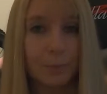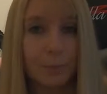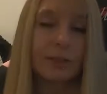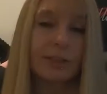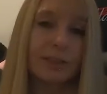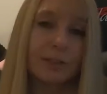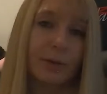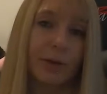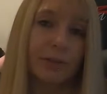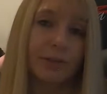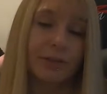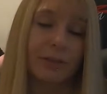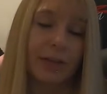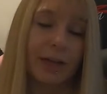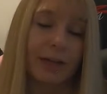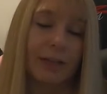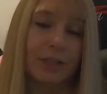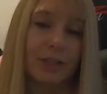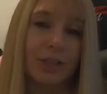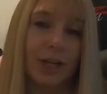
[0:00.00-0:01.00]
So after
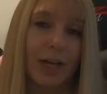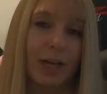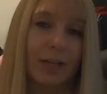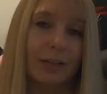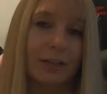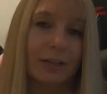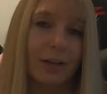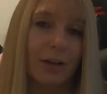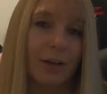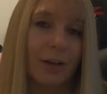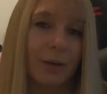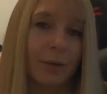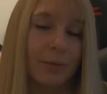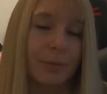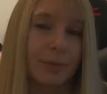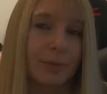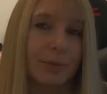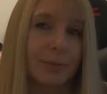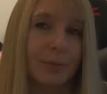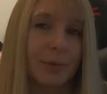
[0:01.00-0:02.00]
that chat, I
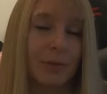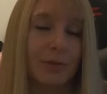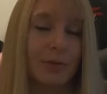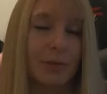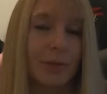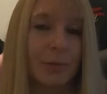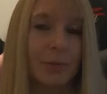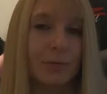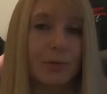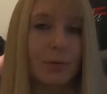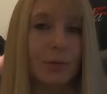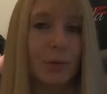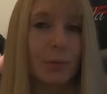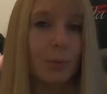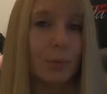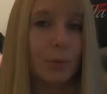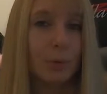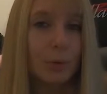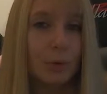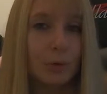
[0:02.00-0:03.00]
was moved up to a
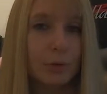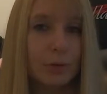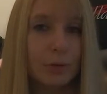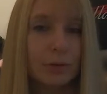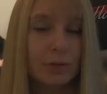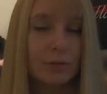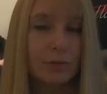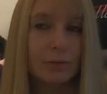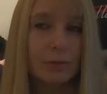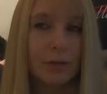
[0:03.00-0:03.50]
ward,